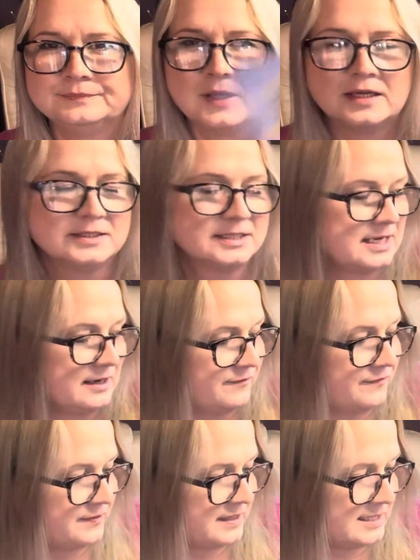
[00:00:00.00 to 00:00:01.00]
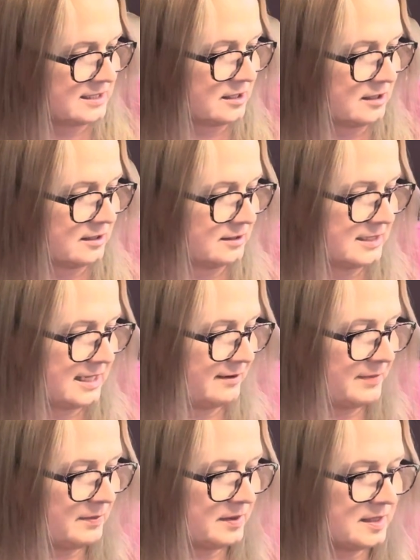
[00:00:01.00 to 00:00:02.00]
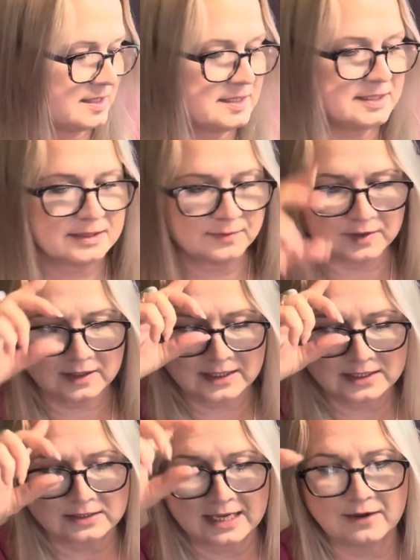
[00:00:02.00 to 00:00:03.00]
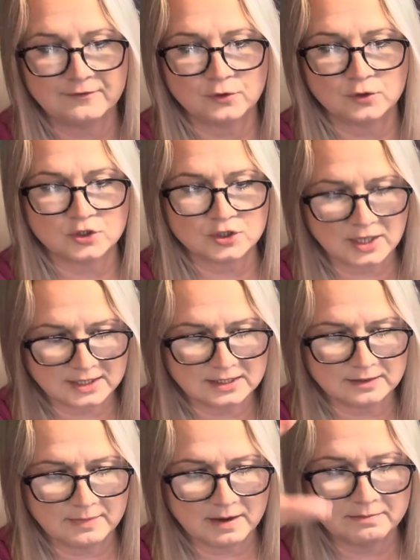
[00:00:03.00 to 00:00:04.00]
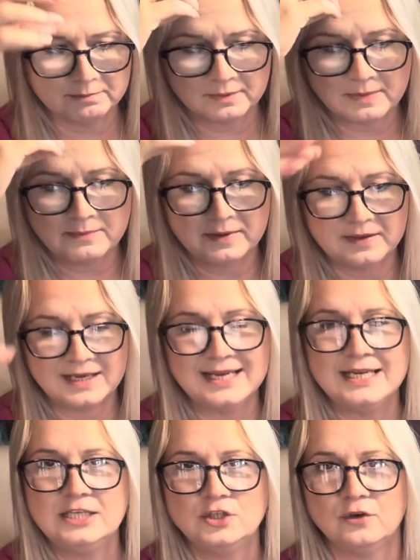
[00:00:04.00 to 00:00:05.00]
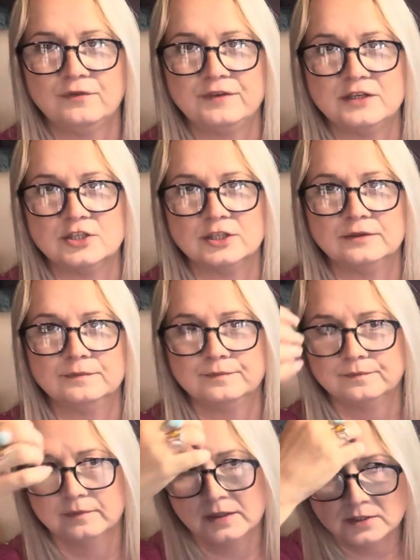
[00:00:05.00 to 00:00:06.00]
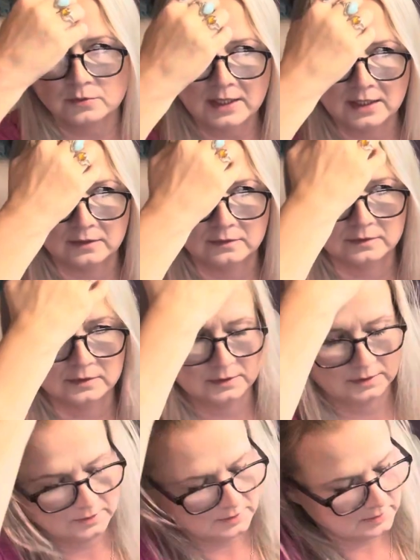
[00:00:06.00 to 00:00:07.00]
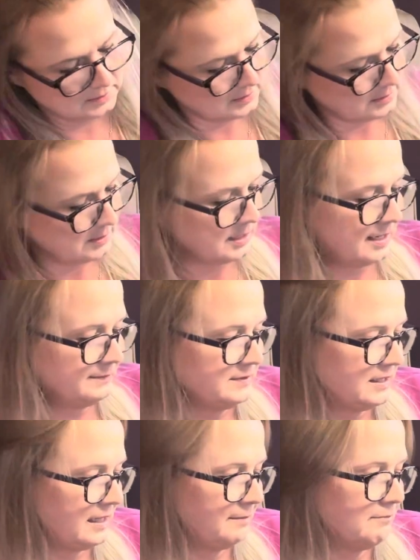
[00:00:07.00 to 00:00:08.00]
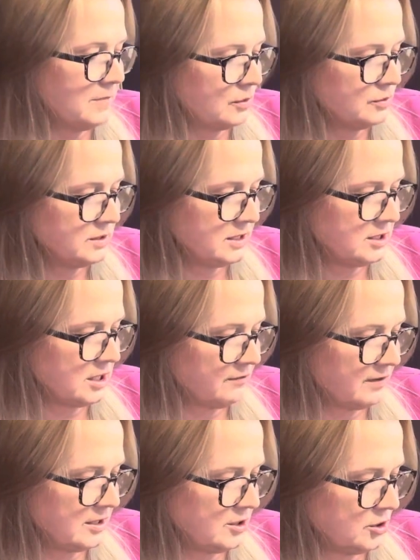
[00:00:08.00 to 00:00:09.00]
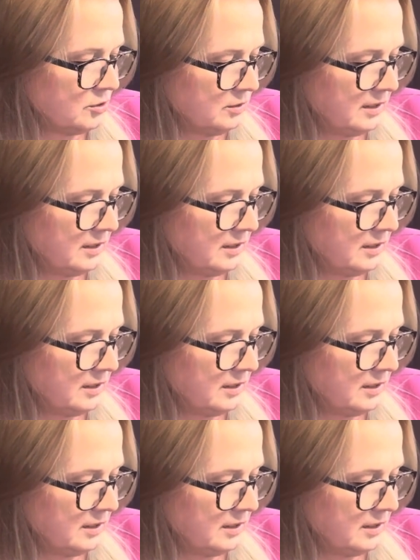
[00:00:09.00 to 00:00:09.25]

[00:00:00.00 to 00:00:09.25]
Underneath this card here, maybe this is something that's out of your sight at the moment, but maybe that is your vision as well. I'm seeing multi-generational